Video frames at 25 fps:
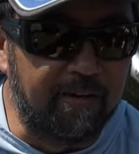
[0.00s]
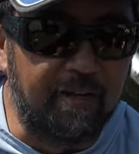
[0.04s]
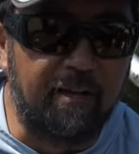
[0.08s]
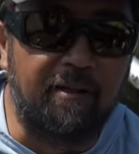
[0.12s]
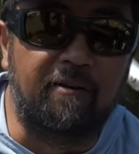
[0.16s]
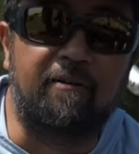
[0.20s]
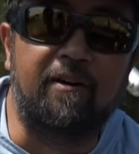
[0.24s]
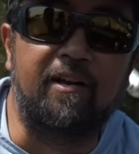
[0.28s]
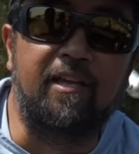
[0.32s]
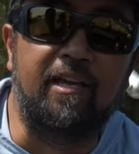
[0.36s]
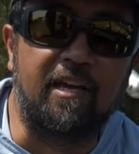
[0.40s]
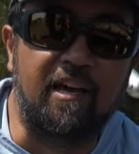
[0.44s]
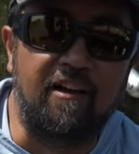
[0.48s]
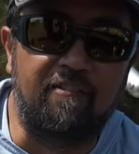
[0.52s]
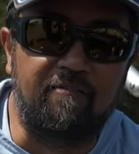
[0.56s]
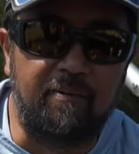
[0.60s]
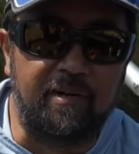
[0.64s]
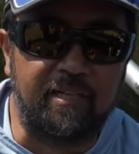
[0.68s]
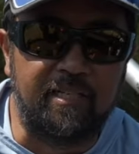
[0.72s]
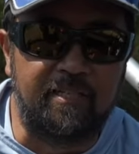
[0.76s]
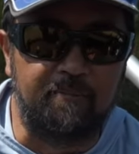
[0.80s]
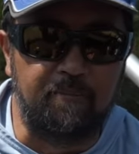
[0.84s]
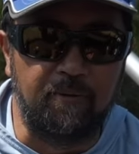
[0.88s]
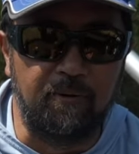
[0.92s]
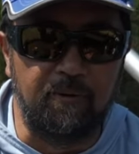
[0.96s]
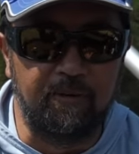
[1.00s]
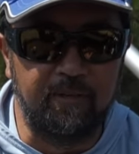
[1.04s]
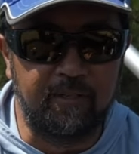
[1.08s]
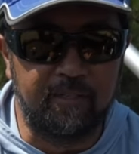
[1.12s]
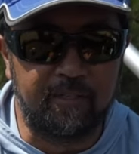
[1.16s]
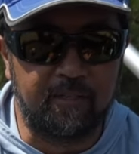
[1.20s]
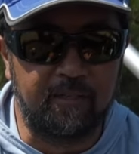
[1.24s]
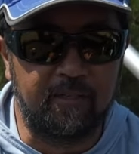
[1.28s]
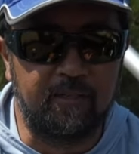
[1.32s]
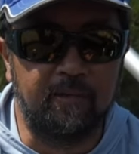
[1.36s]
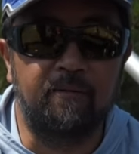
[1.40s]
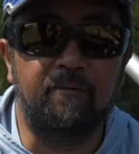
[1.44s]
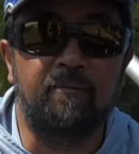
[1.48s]
I already have my
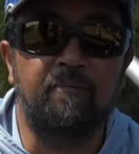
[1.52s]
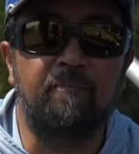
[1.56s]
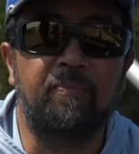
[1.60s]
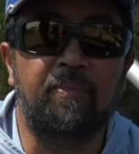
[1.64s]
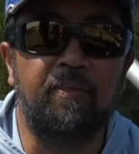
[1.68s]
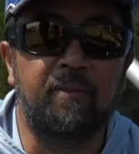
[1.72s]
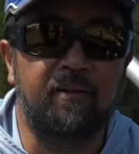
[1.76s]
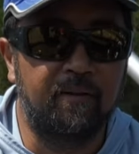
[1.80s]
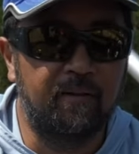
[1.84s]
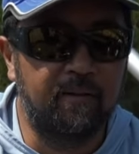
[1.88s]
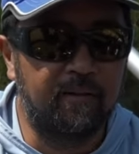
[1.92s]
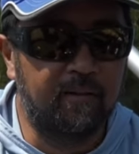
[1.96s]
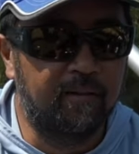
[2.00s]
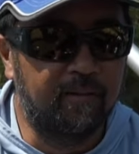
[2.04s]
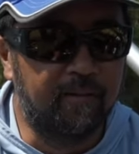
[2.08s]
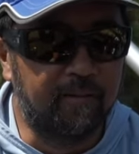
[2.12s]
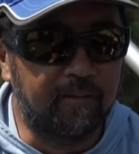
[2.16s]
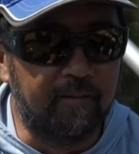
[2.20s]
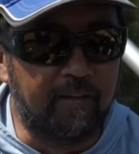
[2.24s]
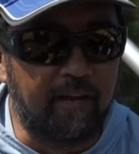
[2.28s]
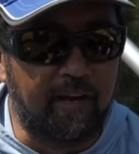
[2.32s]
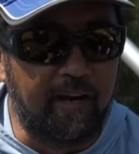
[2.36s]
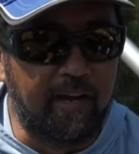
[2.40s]
spoons that